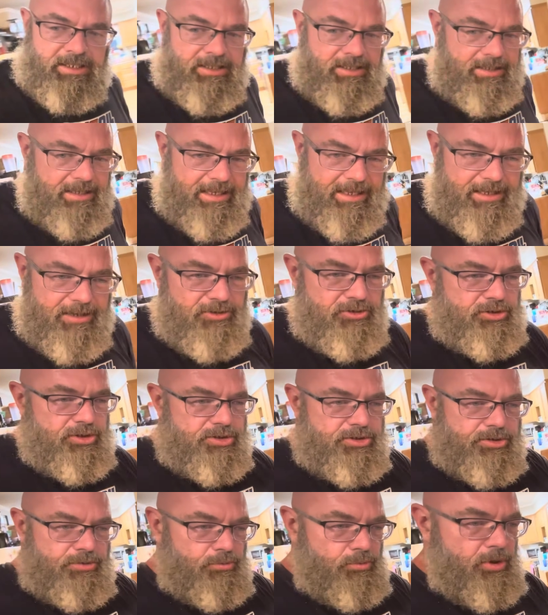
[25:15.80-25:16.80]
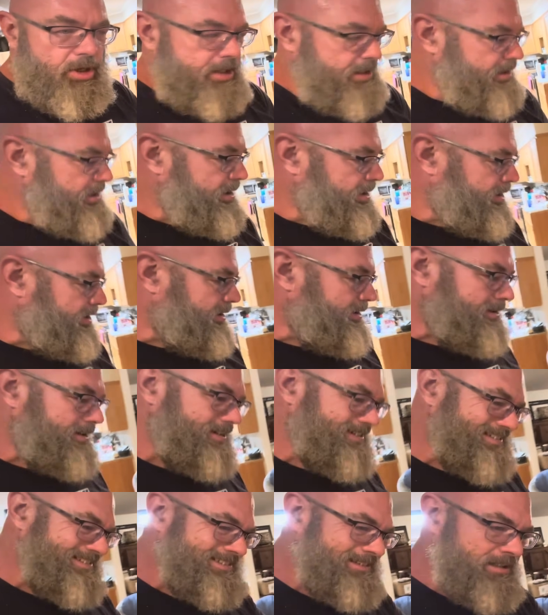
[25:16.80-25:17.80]
and just run.
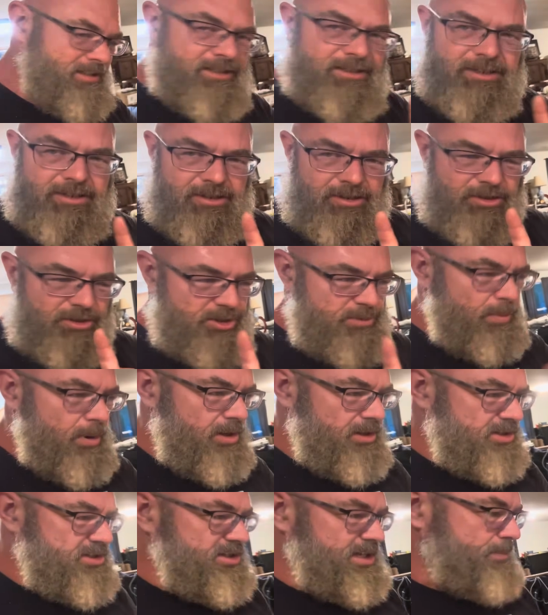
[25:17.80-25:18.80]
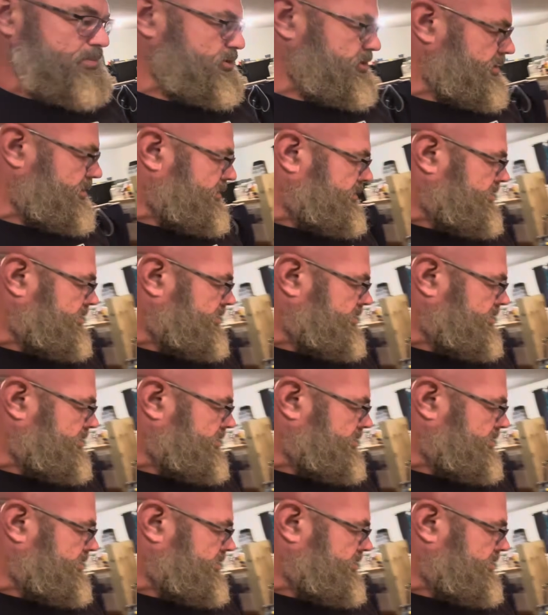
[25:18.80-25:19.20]
Small exception.